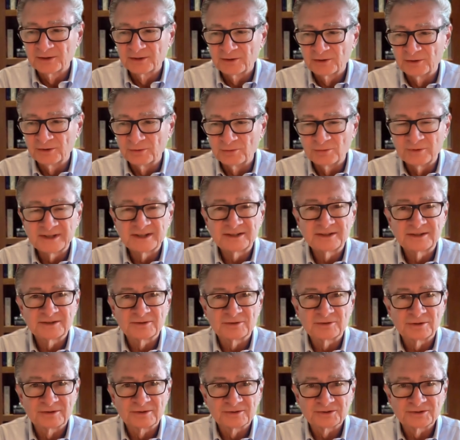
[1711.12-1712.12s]
who we
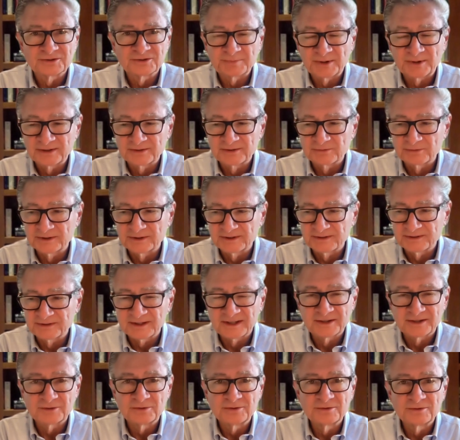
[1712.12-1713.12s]
can correspond with
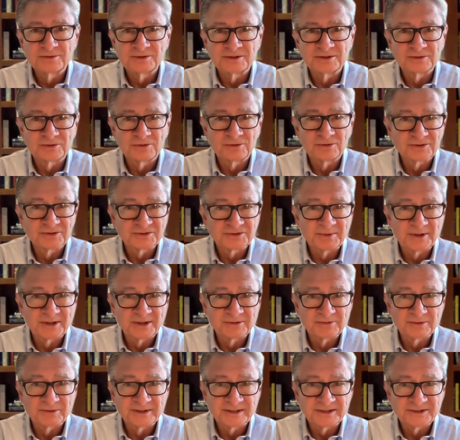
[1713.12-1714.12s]
and who can
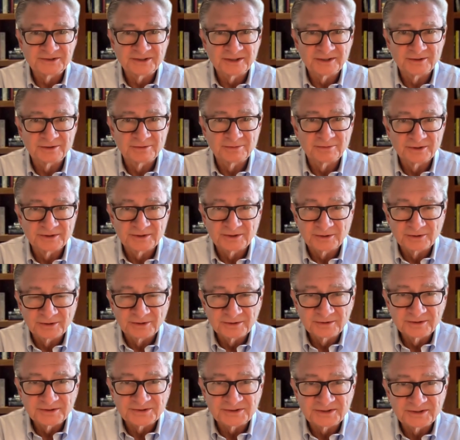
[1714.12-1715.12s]
correspond with each other. We're in the
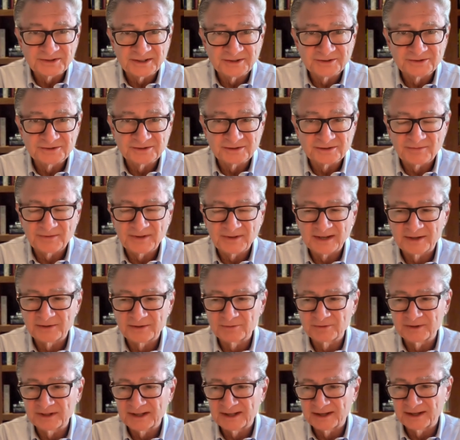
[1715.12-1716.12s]
early stages of
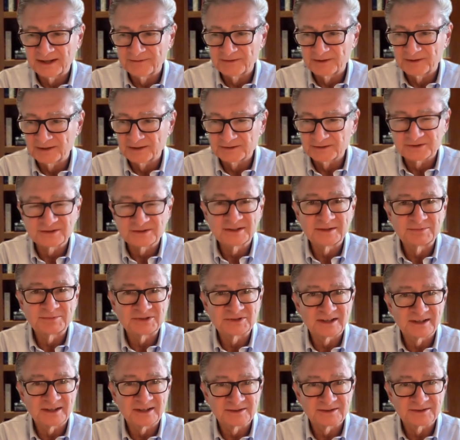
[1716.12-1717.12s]
that. We have a sleep
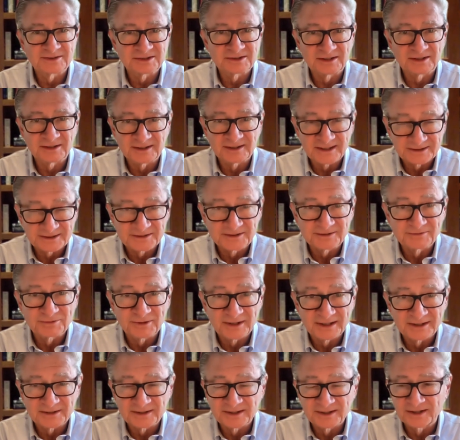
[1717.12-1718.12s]
science collective
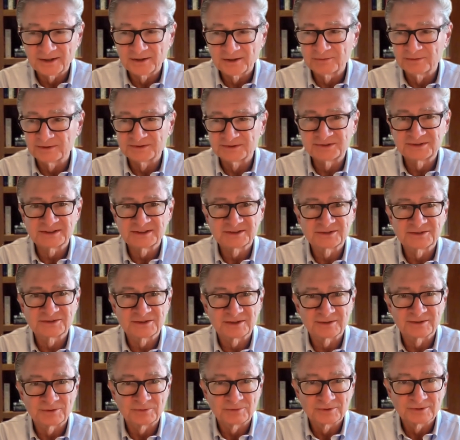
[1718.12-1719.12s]
right now mm-hmm. with
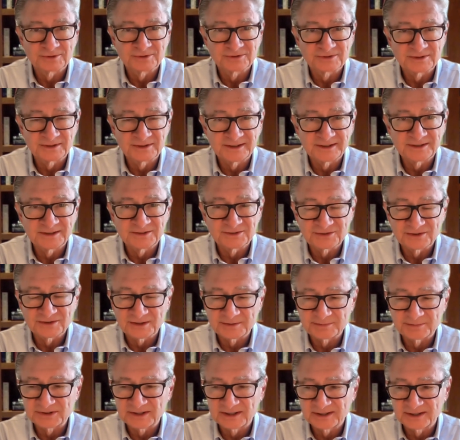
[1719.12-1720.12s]
of the world's leading
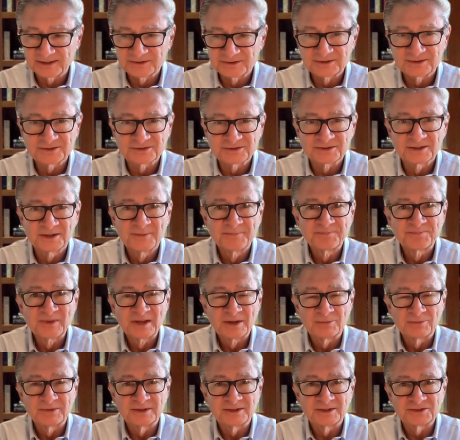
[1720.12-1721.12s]
sleep scientists
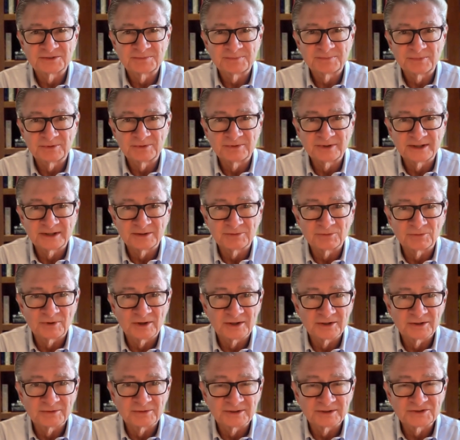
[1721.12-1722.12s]
we, we
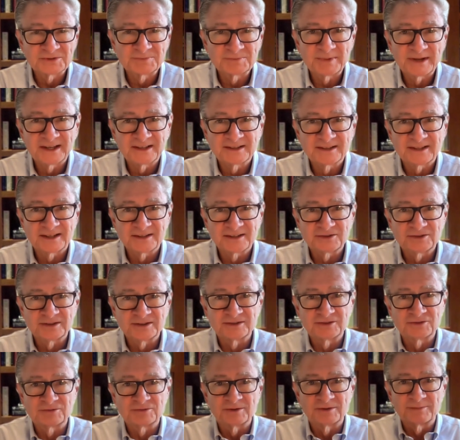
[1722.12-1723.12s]
want to expand that
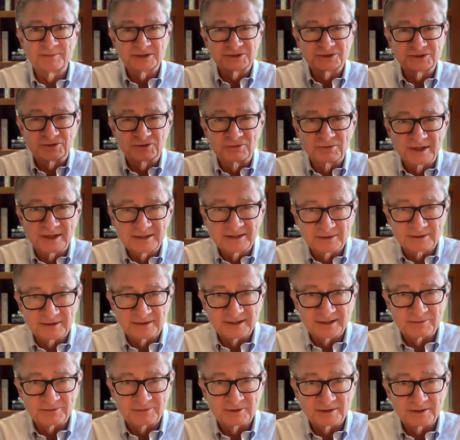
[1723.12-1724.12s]
into a much greater
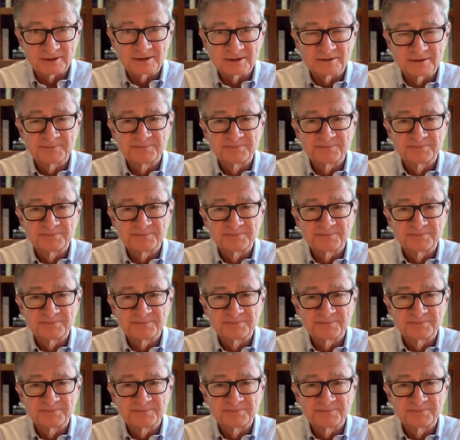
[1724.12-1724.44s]
network